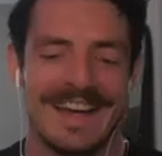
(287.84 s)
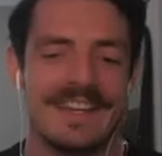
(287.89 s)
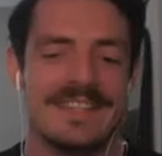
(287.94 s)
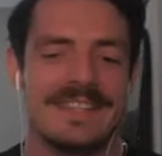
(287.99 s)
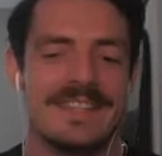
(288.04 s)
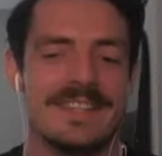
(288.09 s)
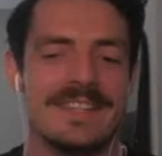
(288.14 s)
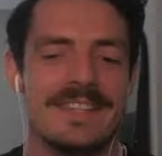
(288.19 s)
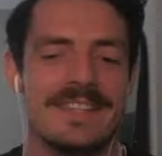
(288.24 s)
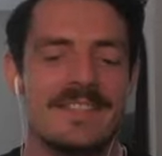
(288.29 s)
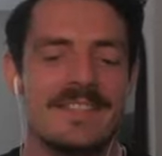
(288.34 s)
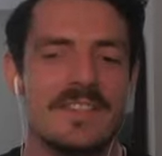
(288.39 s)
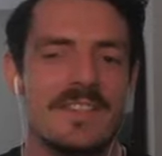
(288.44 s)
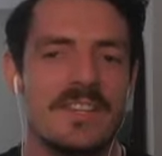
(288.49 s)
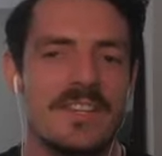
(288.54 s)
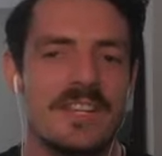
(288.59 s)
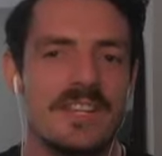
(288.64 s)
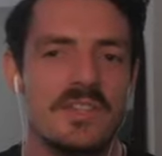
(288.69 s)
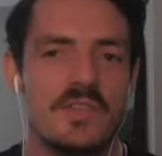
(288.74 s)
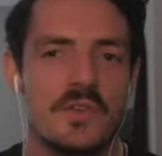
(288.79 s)
Do
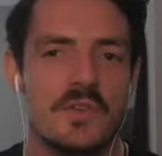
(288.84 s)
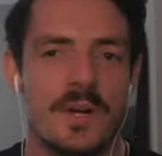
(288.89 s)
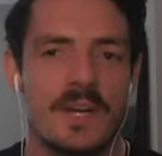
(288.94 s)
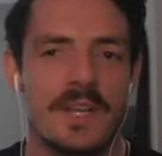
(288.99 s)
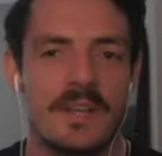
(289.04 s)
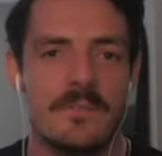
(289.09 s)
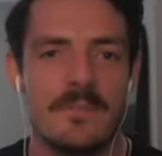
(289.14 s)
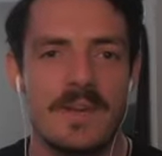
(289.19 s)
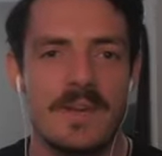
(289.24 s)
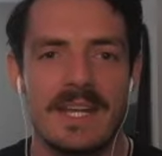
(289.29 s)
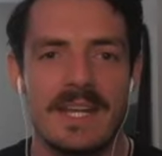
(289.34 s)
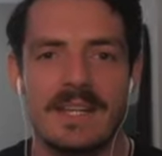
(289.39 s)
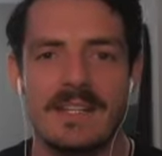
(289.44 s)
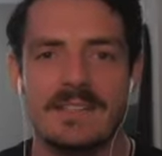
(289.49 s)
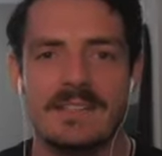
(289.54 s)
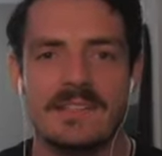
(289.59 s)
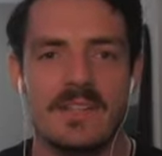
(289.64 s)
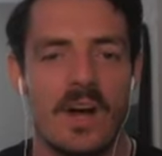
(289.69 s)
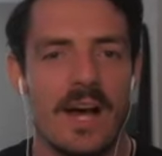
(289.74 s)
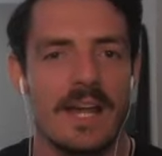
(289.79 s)
you enjoy the
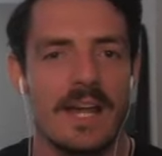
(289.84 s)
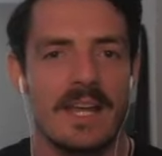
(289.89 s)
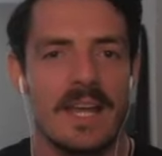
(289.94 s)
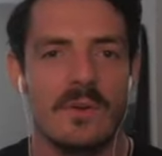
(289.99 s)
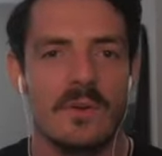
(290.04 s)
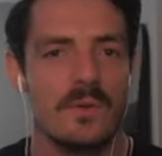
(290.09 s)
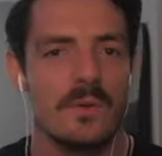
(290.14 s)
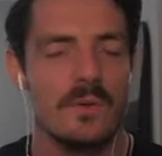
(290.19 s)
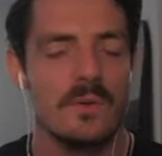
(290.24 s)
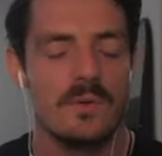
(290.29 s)
media side at all?